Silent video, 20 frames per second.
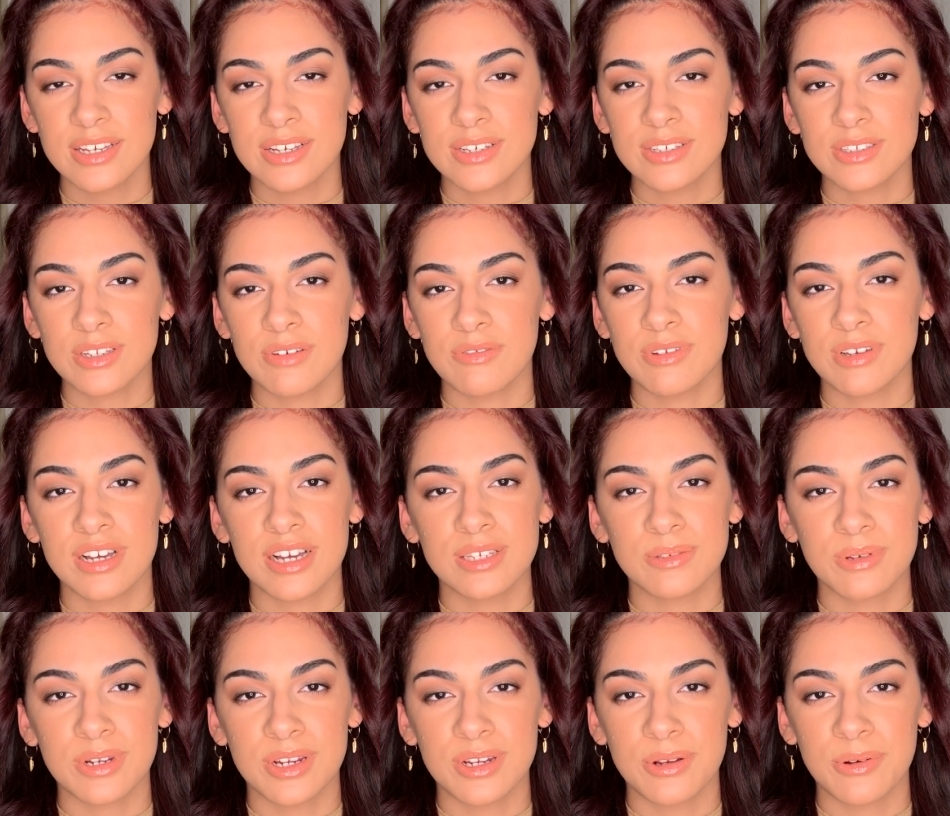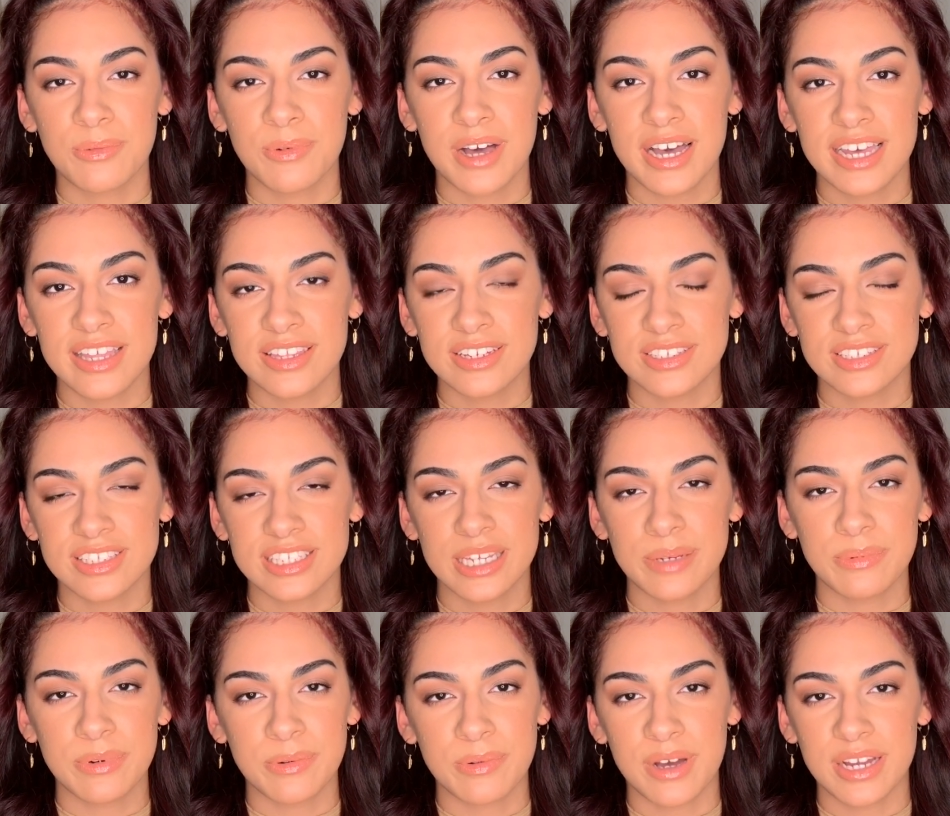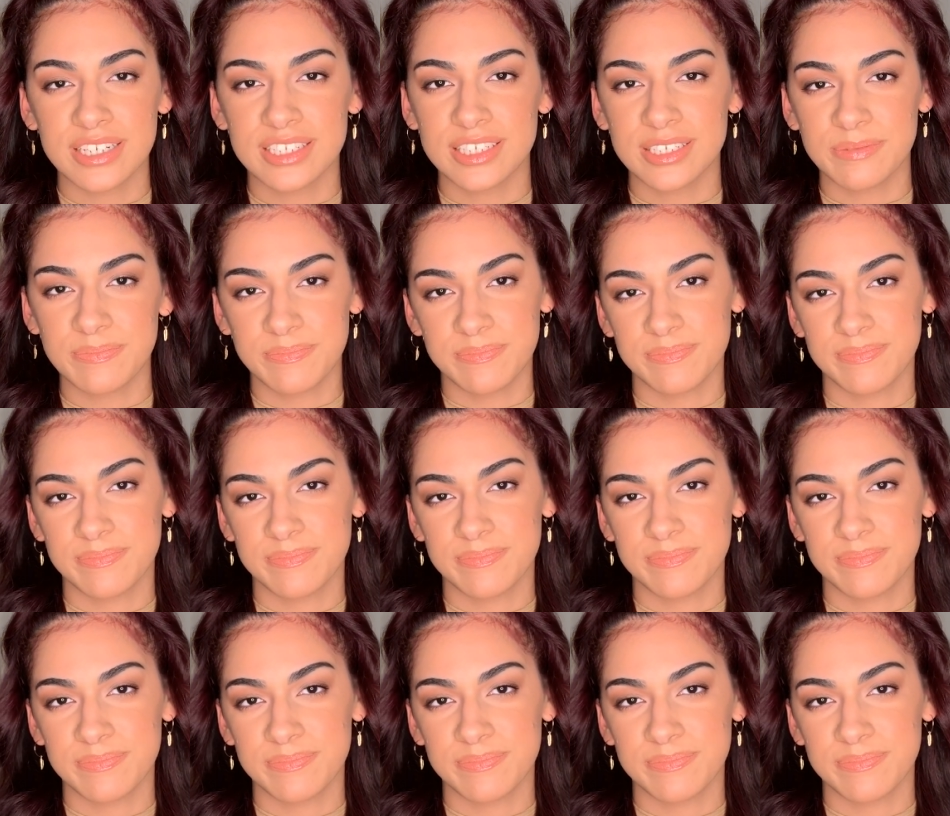So if you guys want to know why, then just keep on watching.